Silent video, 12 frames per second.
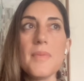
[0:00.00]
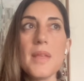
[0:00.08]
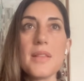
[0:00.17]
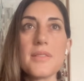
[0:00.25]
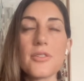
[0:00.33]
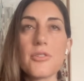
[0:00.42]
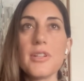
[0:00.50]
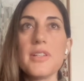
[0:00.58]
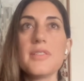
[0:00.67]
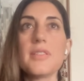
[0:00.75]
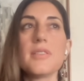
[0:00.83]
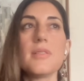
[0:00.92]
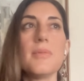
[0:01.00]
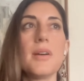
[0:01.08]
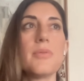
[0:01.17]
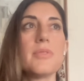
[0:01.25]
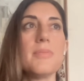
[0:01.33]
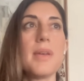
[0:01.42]
It's a criticism that
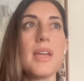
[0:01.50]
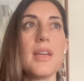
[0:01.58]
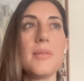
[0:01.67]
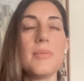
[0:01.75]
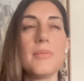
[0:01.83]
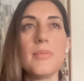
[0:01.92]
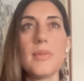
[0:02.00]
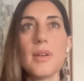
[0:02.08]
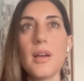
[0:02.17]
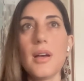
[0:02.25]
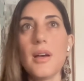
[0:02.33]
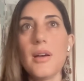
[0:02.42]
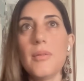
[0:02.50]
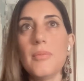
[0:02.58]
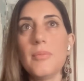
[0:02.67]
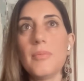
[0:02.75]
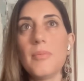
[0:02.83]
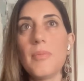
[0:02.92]
was made
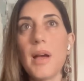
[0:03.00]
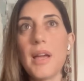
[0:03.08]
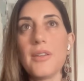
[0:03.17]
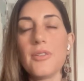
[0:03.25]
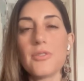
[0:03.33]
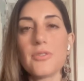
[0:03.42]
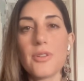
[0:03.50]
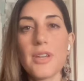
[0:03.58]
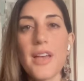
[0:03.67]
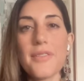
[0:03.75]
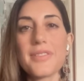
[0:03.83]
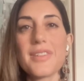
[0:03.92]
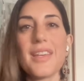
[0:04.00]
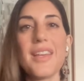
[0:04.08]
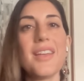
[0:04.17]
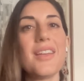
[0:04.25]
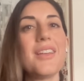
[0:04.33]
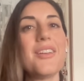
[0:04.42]
by
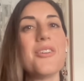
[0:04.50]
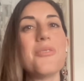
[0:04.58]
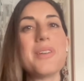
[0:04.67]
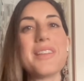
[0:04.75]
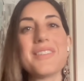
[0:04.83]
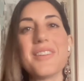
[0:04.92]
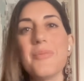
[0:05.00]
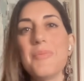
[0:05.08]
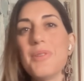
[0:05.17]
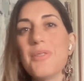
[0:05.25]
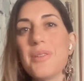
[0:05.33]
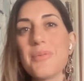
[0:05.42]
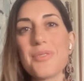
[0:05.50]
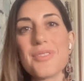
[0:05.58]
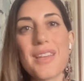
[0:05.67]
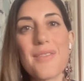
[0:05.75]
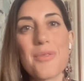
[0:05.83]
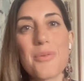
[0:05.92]
Dostoevsky, when he said beauty will
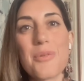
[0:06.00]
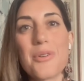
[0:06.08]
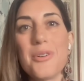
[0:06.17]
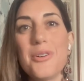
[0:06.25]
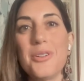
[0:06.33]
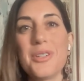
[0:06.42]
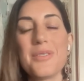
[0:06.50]
save the world.